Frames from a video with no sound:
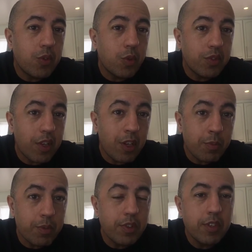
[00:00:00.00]
the doors that
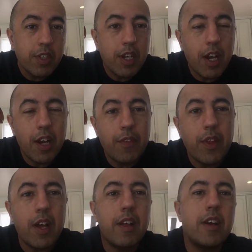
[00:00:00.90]
open, and
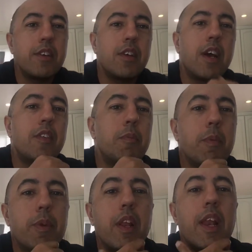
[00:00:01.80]
the
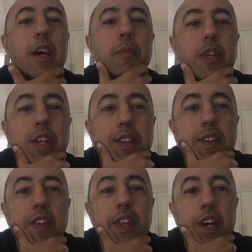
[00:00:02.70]
people that allow me in
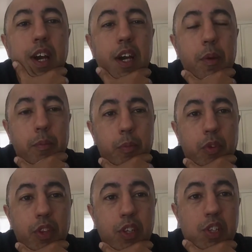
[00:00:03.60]

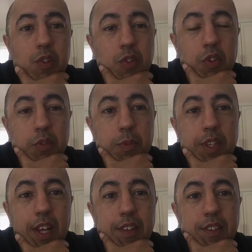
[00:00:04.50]
with their generous
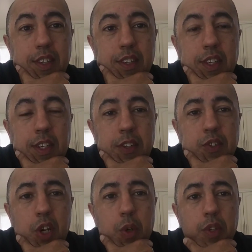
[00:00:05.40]
hospitality.
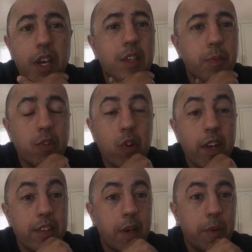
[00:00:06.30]
So yeah, it's been
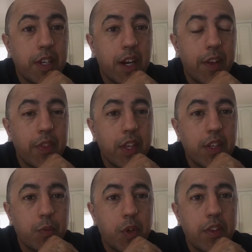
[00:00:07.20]
great. I mean, I
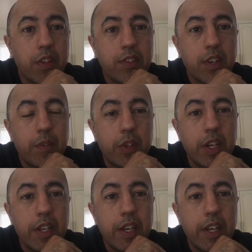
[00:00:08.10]
think one of the things I've
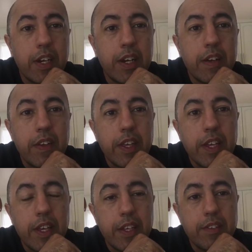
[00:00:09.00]
learned here
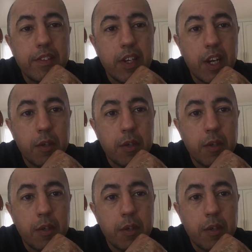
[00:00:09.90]
is